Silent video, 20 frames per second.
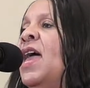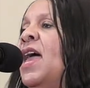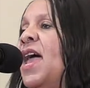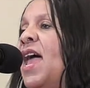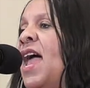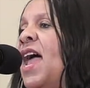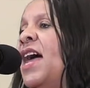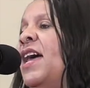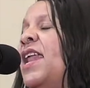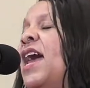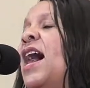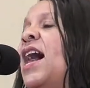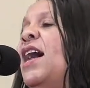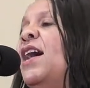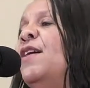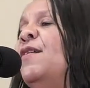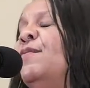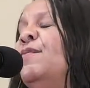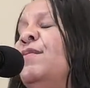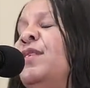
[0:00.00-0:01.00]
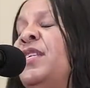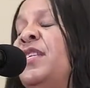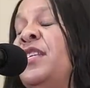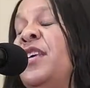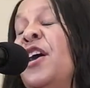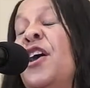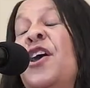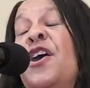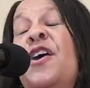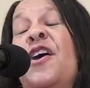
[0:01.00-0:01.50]
and I'm
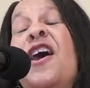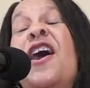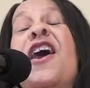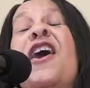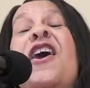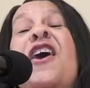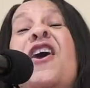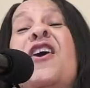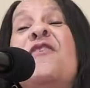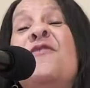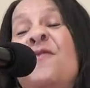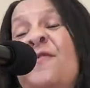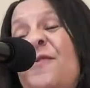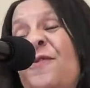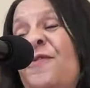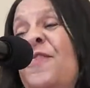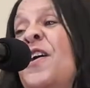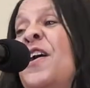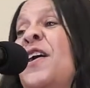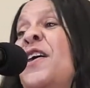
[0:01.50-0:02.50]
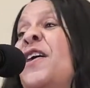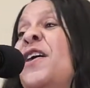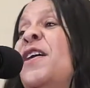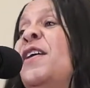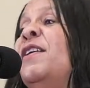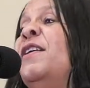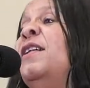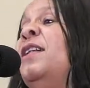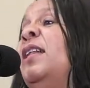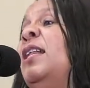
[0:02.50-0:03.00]
so
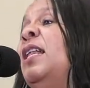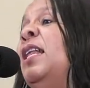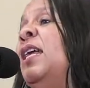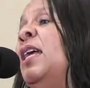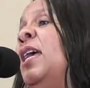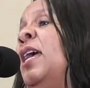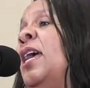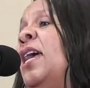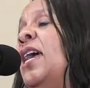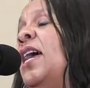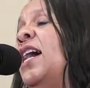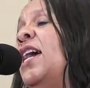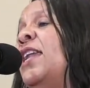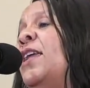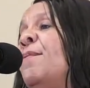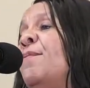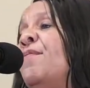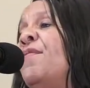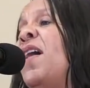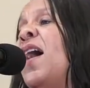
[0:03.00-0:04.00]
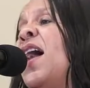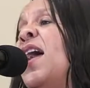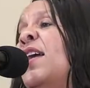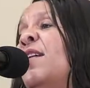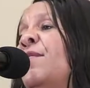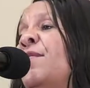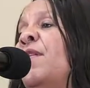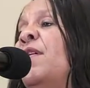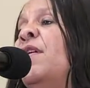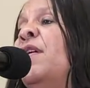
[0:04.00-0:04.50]
full, and I'm
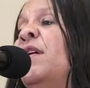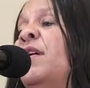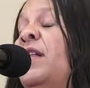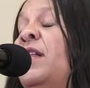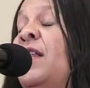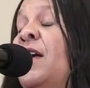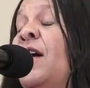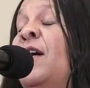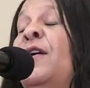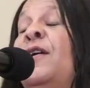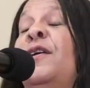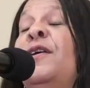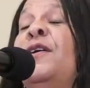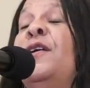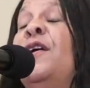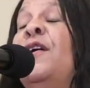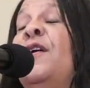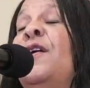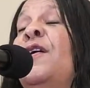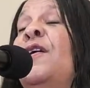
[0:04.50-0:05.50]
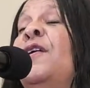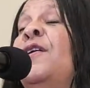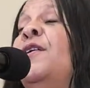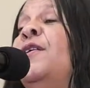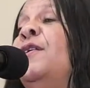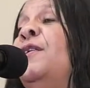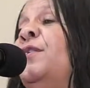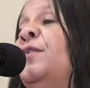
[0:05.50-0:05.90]
thankful, oh,